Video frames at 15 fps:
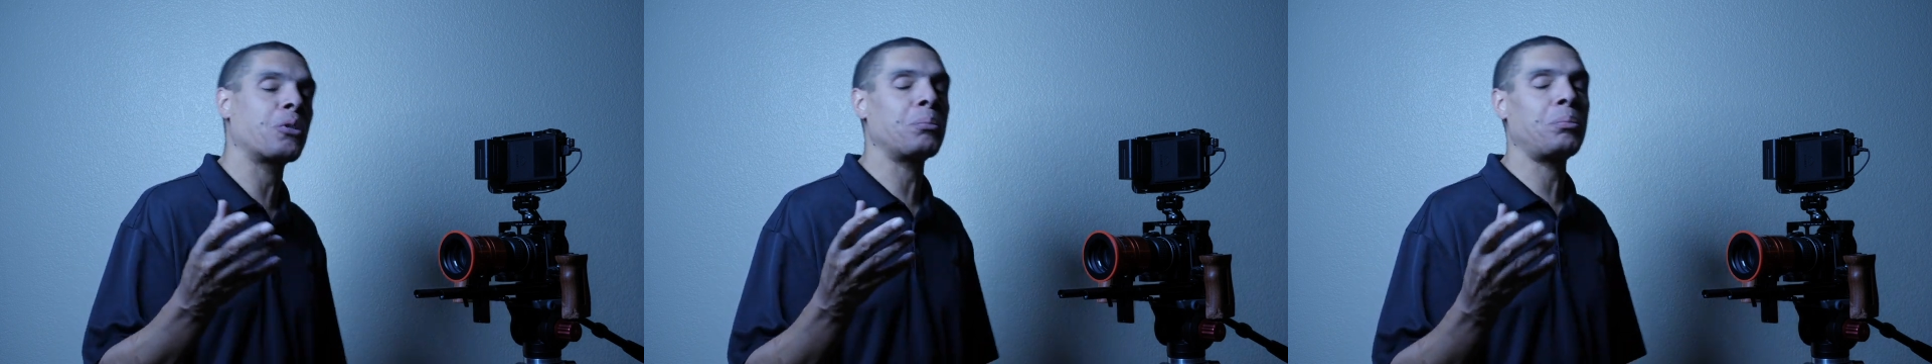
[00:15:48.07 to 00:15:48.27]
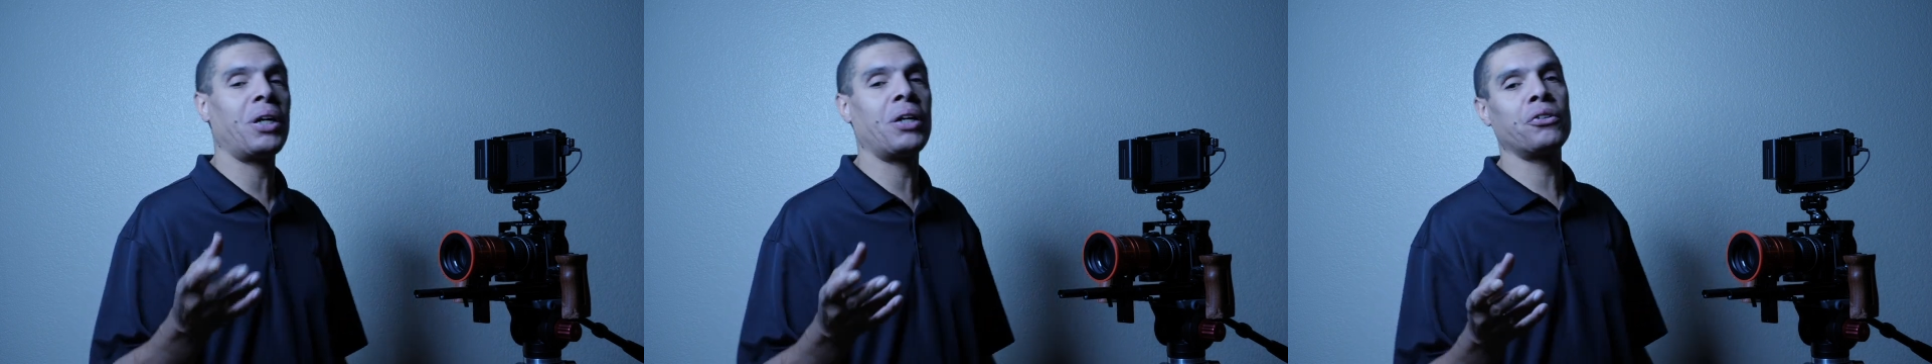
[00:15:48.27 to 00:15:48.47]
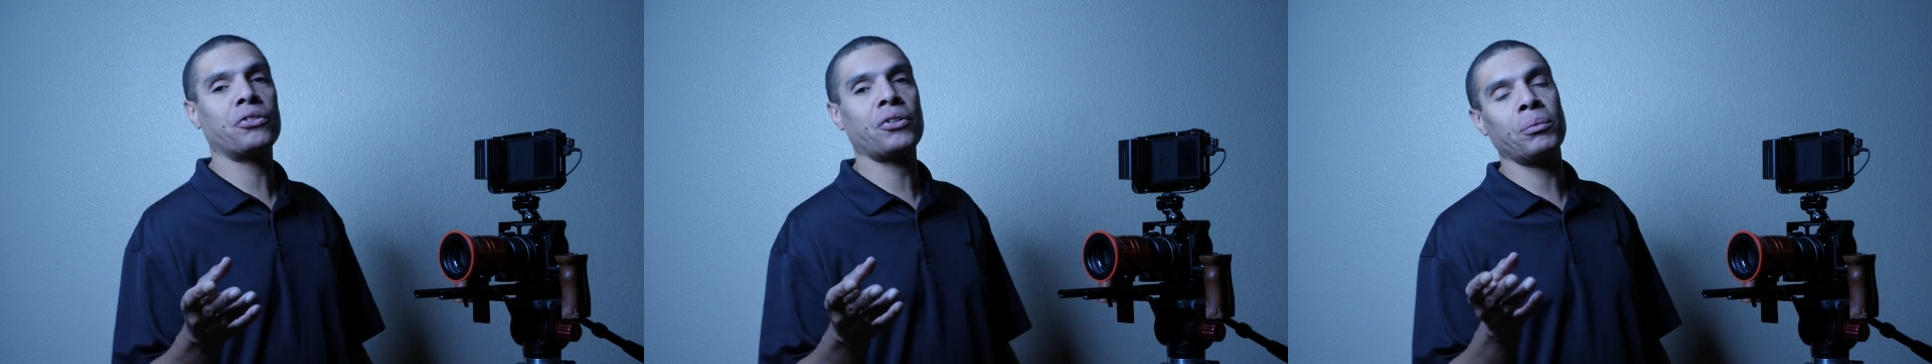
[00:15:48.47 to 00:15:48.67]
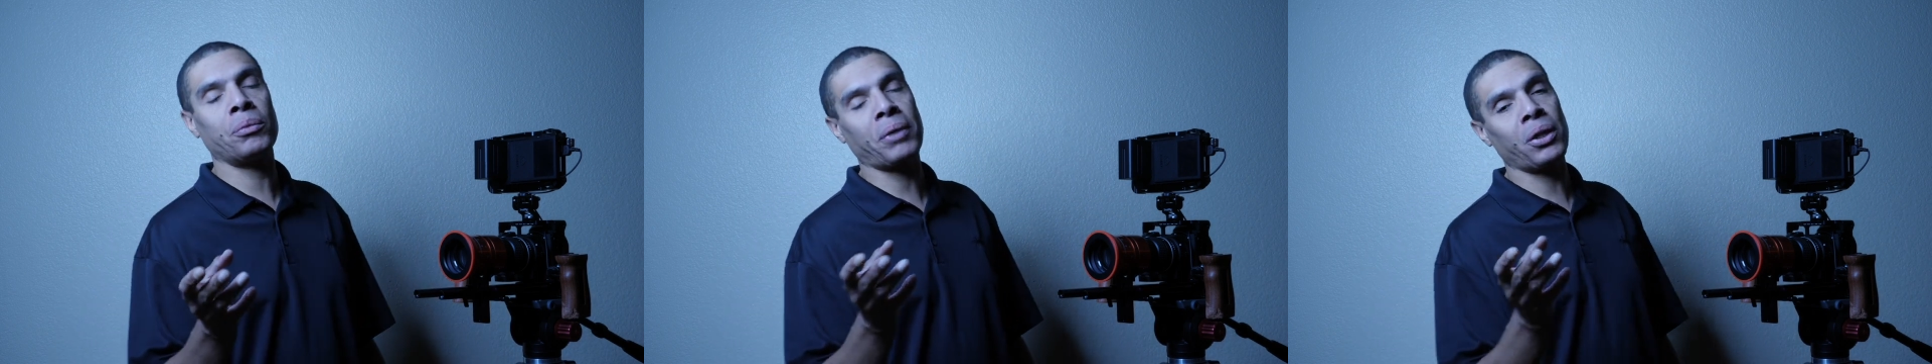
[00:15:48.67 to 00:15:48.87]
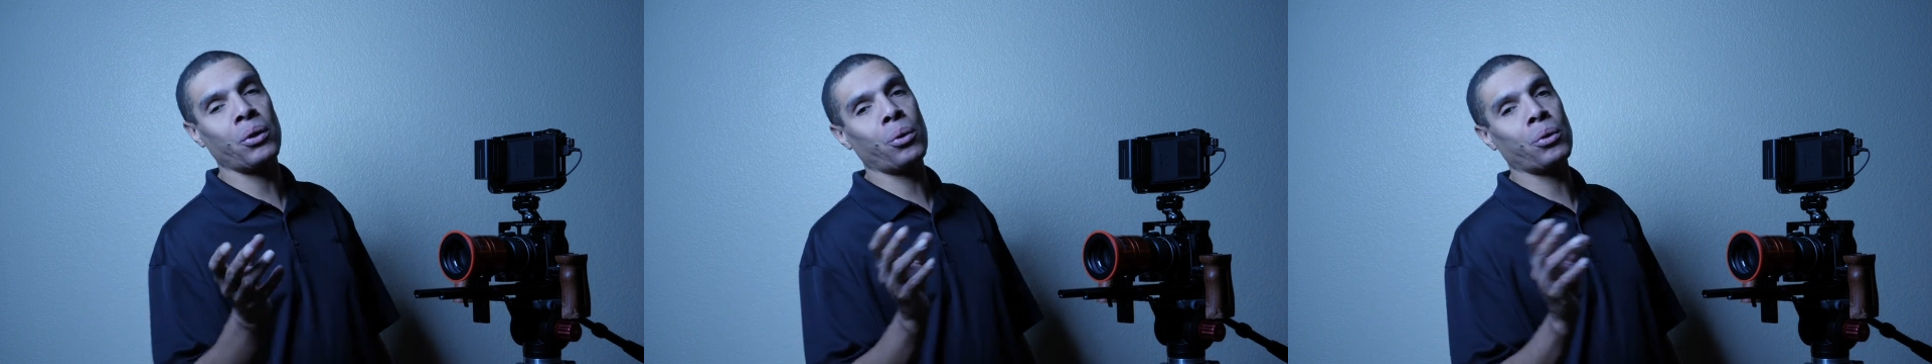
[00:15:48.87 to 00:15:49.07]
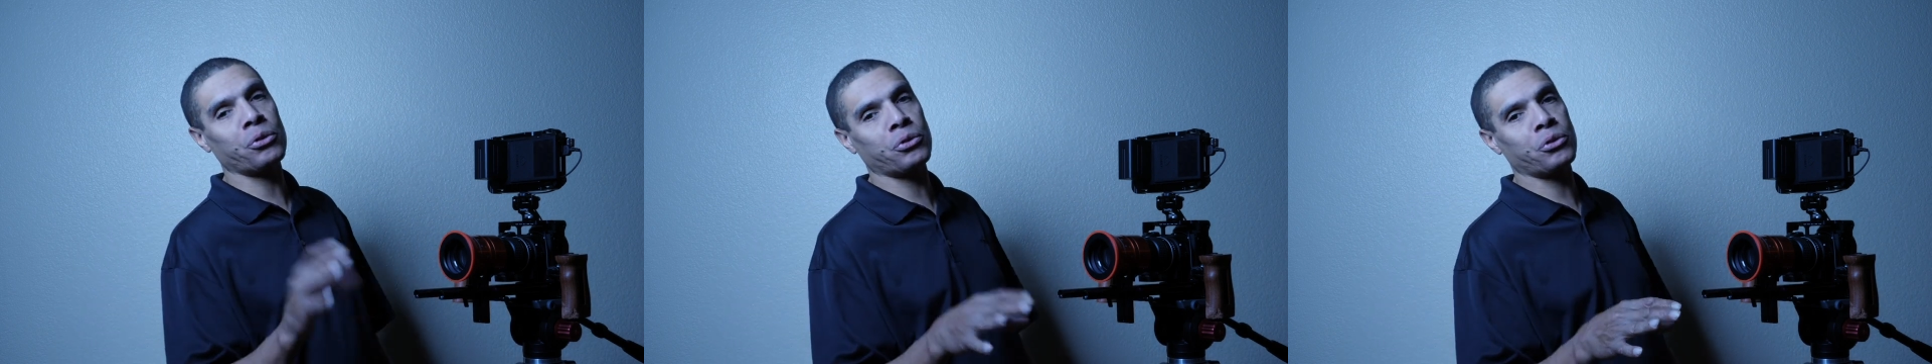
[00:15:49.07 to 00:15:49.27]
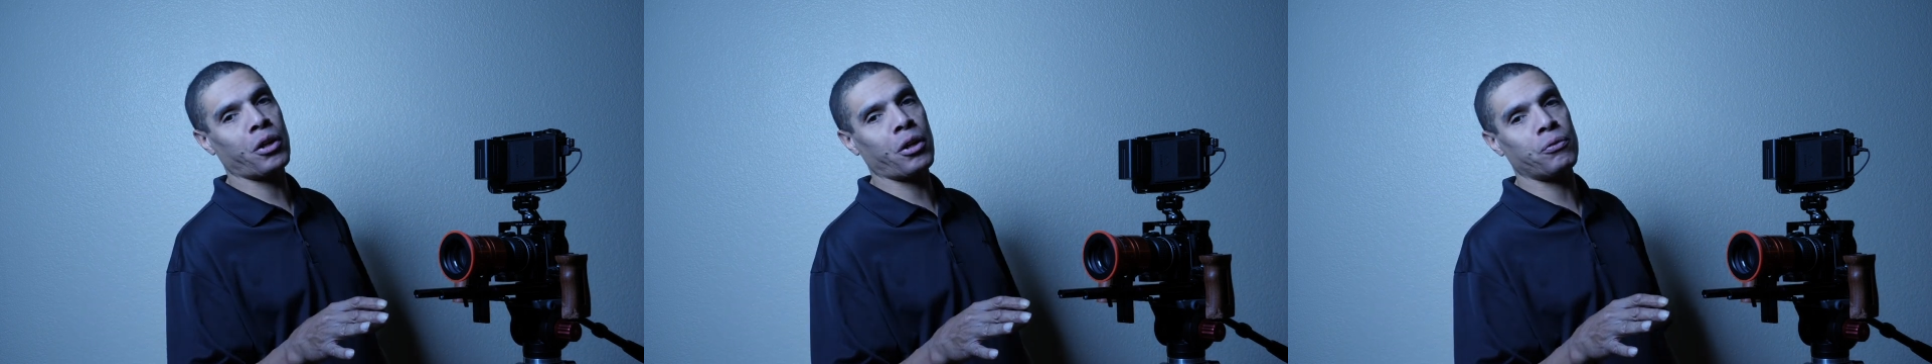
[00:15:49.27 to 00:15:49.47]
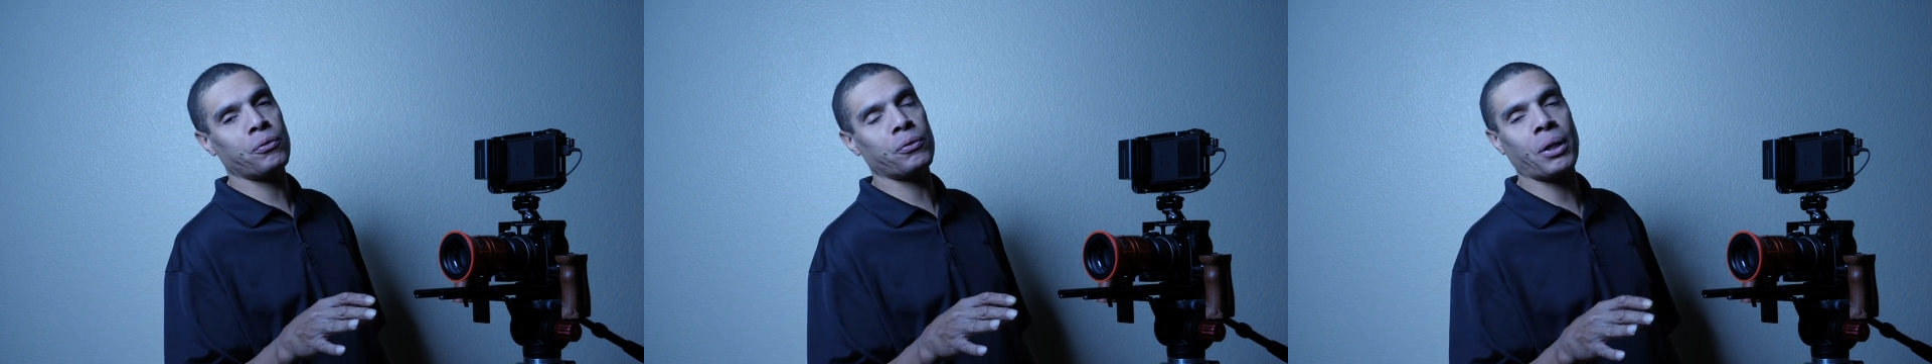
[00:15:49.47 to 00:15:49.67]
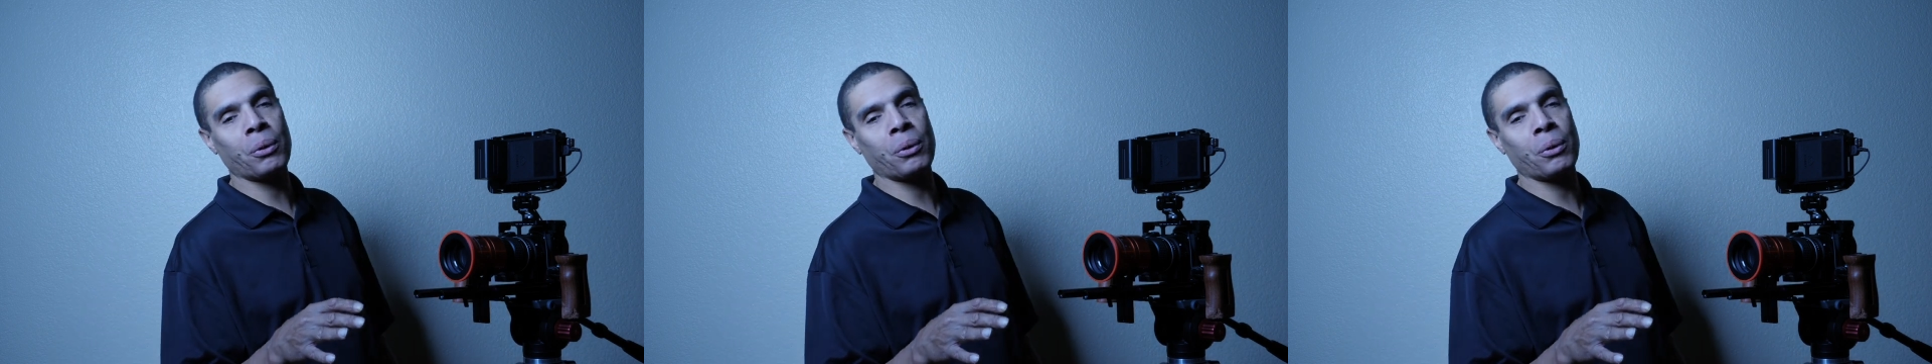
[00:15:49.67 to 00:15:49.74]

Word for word: compared to some of my older stuff